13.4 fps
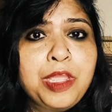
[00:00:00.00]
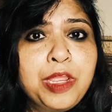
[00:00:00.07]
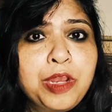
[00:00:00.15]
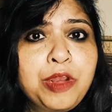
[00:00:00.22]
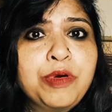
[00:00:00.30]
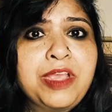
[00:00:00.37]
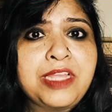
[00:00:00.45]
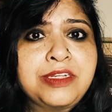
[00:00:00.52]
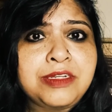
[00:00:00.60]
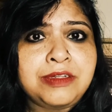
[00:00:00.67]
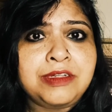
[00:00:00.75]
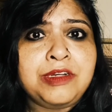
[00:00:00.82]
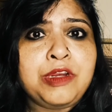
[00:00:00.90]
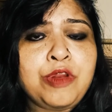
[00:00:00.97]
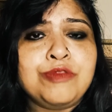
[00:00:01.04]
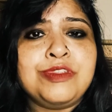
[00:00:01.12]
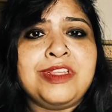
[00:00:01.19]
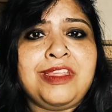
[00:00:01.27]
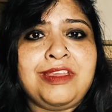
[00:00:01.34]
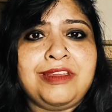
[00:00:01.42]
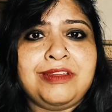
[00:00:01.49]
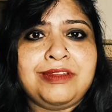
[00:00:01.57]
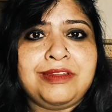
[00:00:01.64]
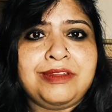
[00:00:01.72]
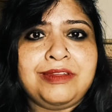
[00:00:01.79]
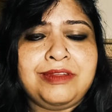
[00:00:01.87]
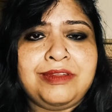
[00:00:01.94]
Look at her closely.
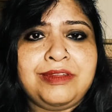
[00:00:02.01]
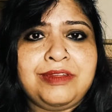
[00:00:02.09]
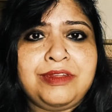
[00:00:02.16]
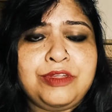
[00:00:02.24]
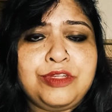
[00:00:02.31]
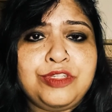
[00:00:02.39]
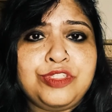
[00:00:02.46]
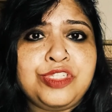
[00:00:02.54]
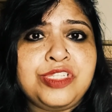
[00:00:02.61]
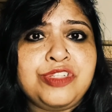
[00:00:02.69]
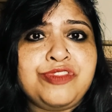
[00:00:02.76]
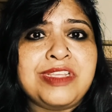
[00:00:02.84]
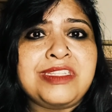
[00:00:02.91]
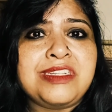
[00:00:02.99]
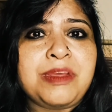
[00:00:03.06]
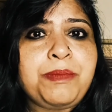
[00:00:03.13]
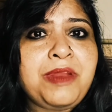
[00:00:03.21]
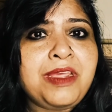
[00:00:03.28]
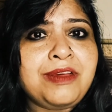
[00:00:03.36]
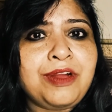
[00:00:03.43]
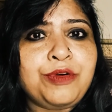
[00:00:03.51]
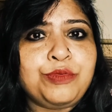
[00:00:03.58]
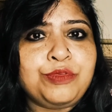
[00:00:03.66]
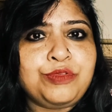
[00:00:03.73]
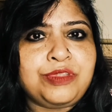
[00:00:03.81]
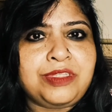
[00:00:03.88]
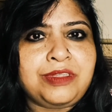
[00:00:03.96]
She's dressed up like
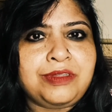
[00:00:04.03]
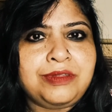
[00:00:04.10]
Arundhati.